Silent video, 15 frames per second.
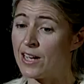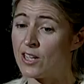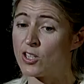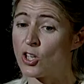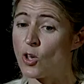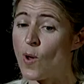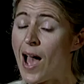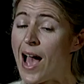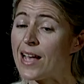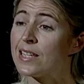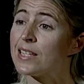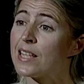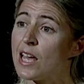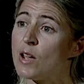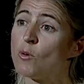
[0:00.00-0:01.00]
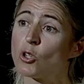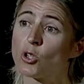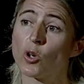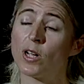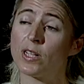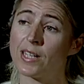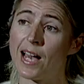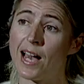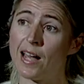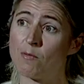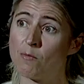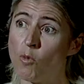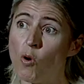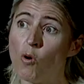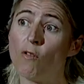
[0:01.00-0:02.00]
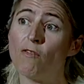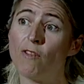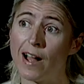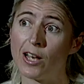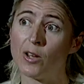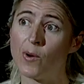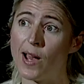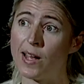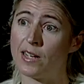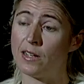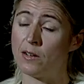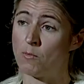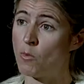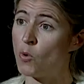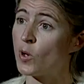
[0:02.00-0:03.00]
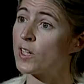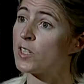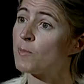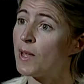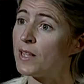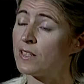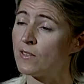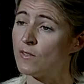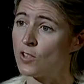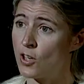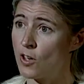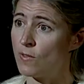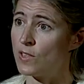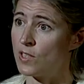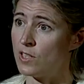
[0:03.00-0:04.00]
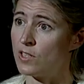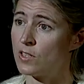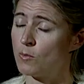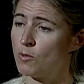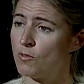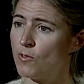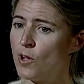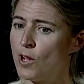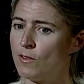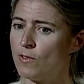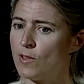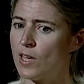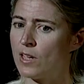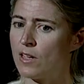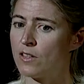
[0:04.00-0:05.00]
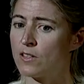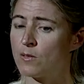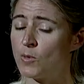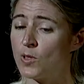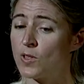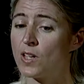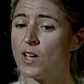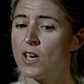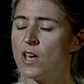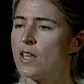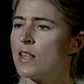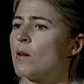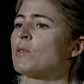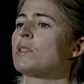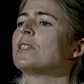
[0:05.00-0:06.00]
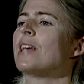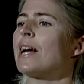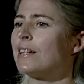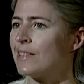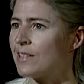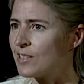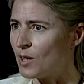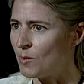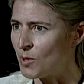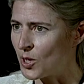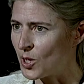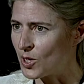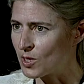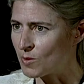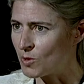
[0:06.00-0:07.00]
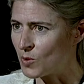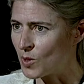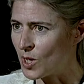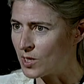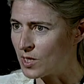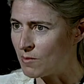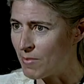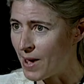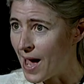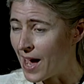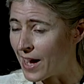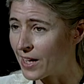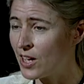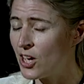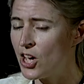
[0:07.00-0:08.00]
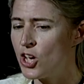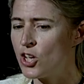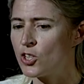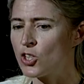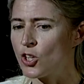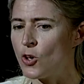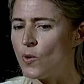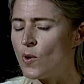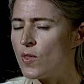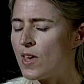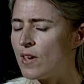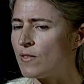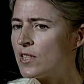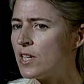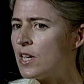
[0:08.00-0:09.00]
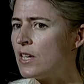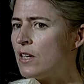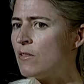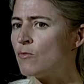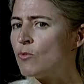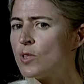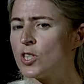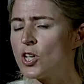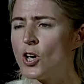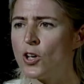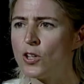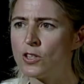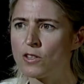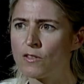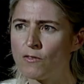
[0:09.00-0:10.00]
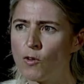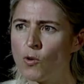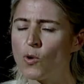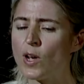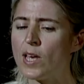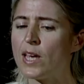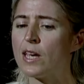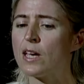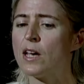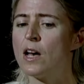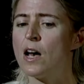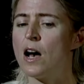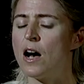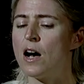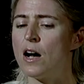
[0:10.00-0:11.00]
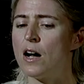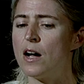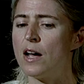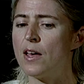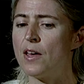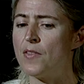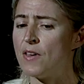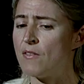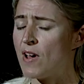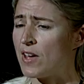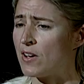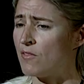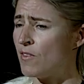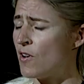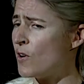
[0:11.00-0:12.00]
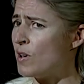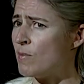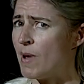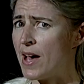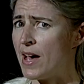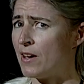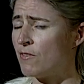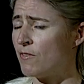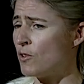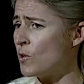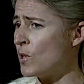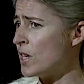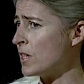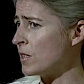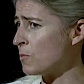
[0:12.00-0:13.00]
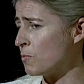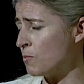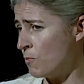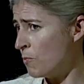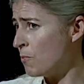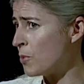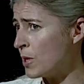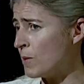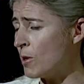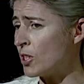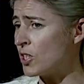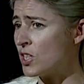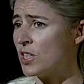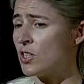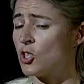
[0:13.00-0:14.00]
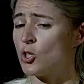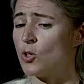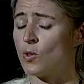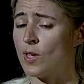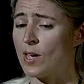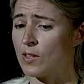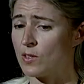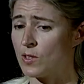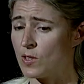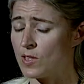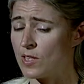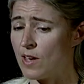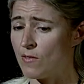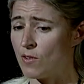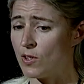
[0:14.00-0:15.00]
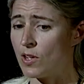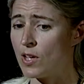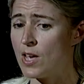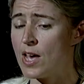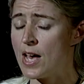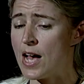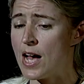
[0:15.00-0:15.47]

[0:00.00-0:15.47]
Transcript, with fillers: And so as they were trying to add more value-added and more expensive services to provide for their customers, that was exactly the time when the customers were cutting back. So they've seen returns falling, and they've had a very bad few years, pretty much since 2007.